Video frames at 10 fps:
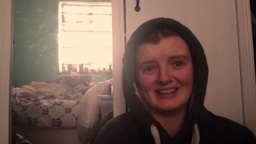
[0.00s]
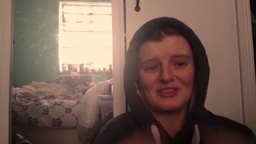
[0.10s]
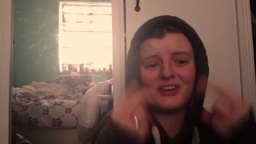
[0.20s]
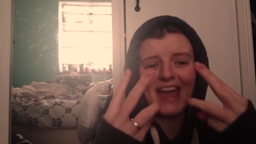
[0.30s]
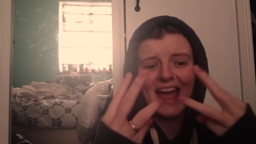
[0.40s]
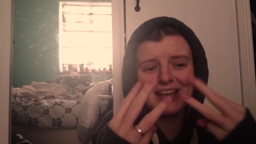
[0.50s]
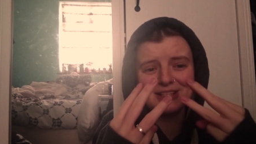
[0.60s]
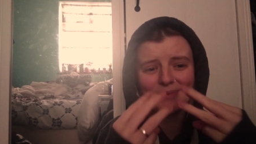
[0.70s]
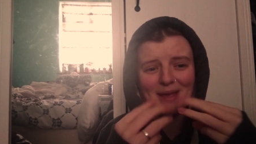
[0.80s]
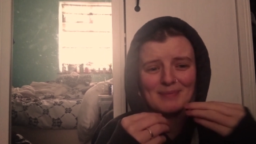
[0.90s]
Three
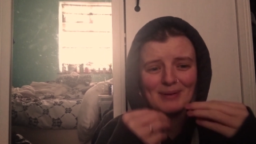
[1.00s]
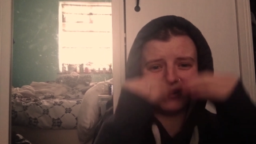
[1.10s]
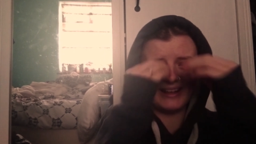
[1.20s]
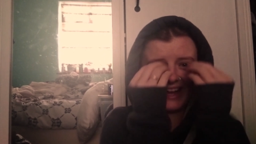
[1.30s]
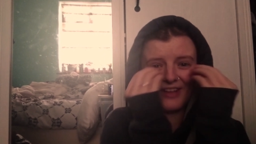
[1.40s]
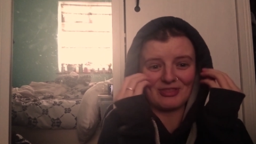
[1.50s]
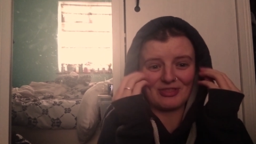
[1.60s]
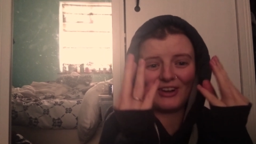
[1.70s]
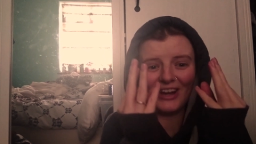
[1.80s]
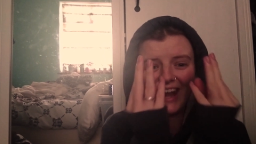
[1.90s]
days, people! I have
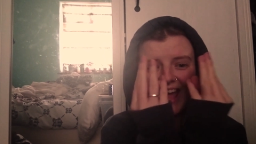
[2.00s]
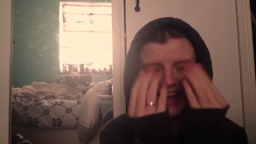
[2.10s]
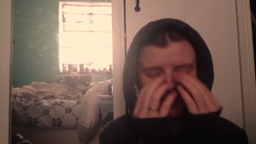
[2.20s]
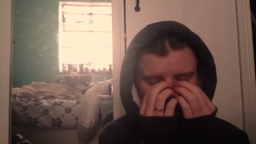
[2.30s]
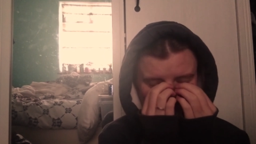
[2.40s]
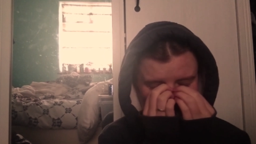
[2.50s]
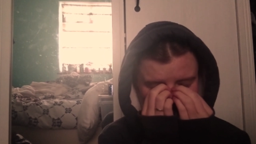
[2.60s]
three days!